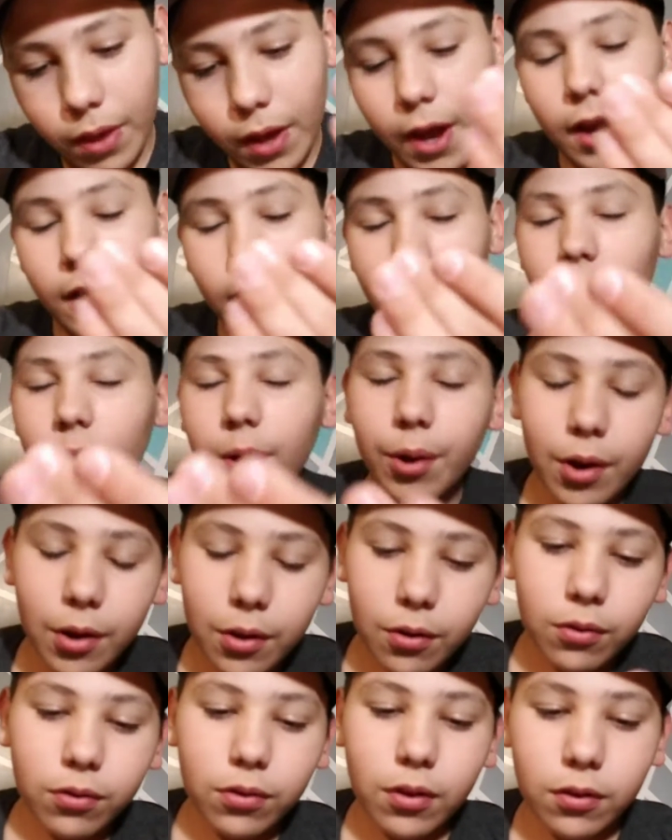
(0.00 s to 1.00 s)
and I am gonna
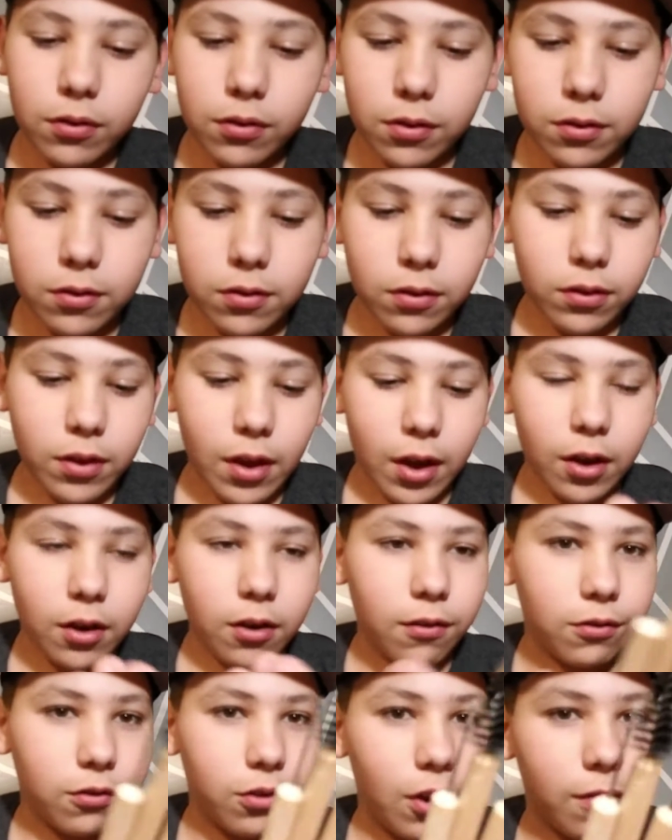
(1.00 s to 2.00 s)
use these. It's just I'm
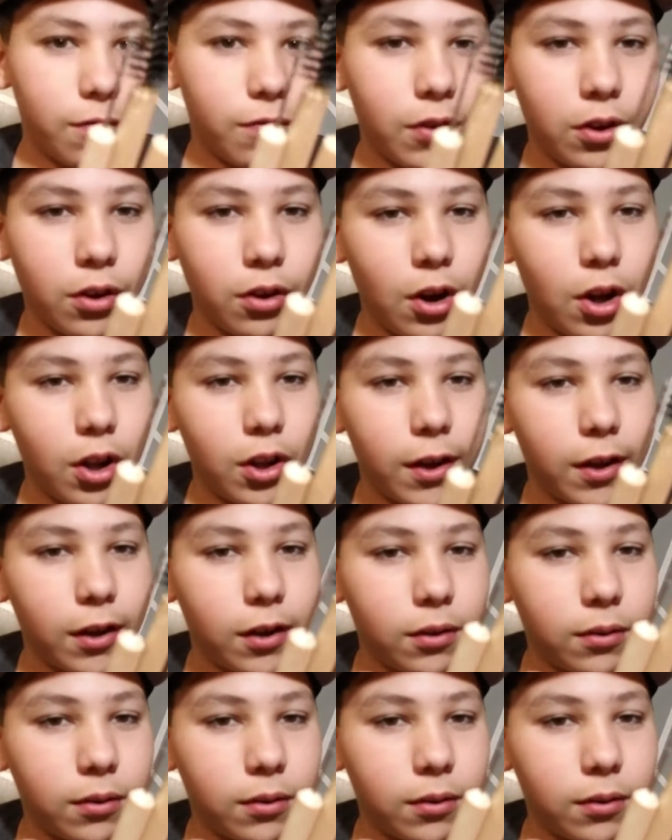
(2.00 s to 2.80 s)
gonna try to figure out like,